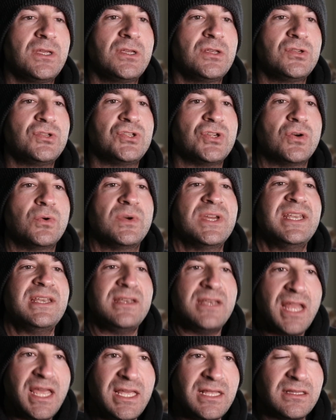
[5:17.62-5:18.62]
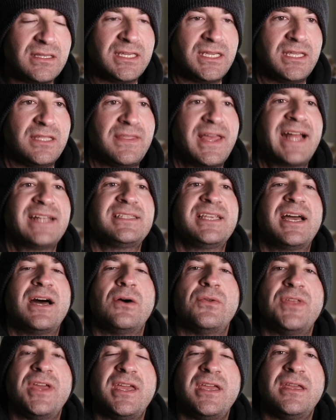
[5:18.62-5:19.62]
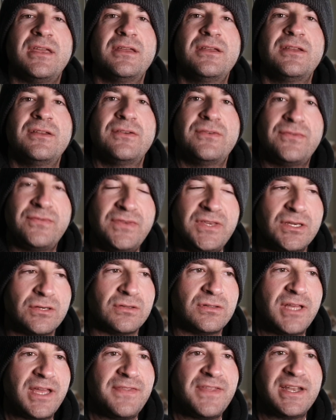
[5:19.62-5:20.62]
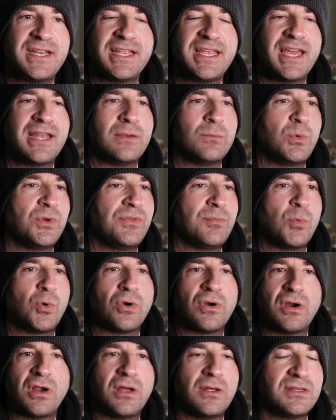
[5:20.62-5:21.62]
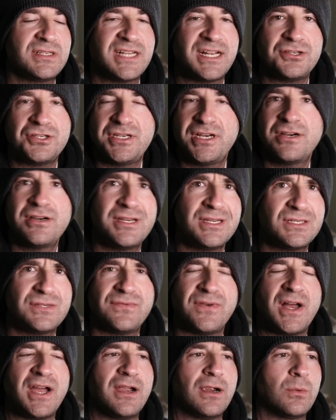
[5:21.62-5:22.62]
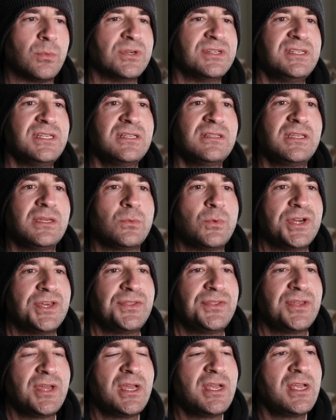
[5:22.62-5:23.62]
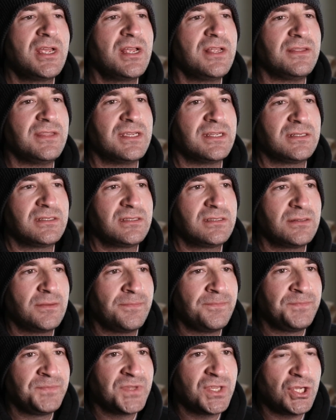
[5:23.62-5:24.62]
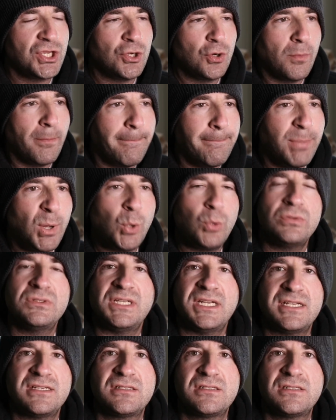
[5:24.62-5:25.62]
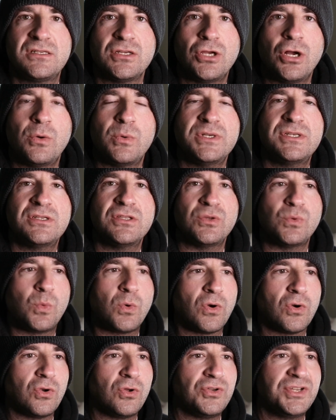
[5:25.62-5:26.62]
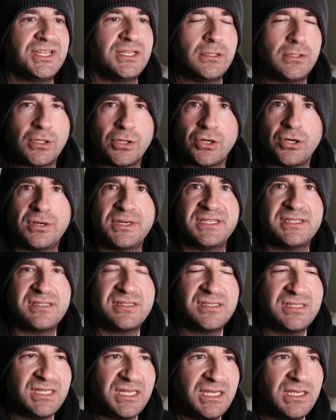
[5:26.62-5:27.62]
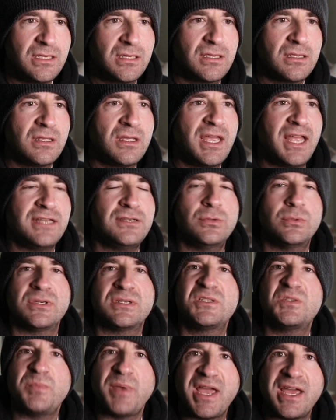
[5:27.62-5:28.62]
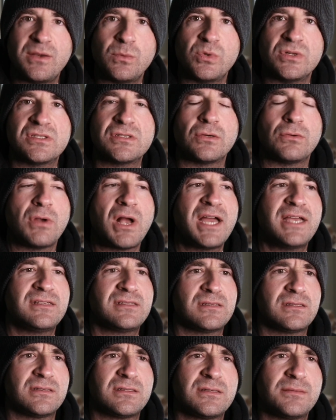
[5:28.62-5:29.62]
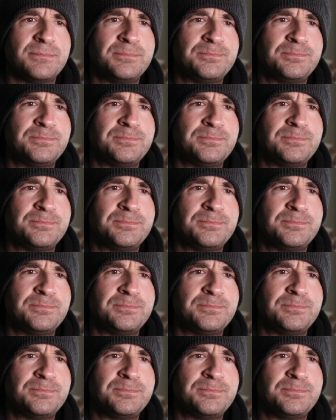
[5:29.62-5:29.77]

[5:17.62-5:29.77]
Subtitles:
So innately, that's how they feel. And then again, with more Sagittarius fire, we're dealing with this, boldness to go into the world and learn and seek and to expand one's horizons.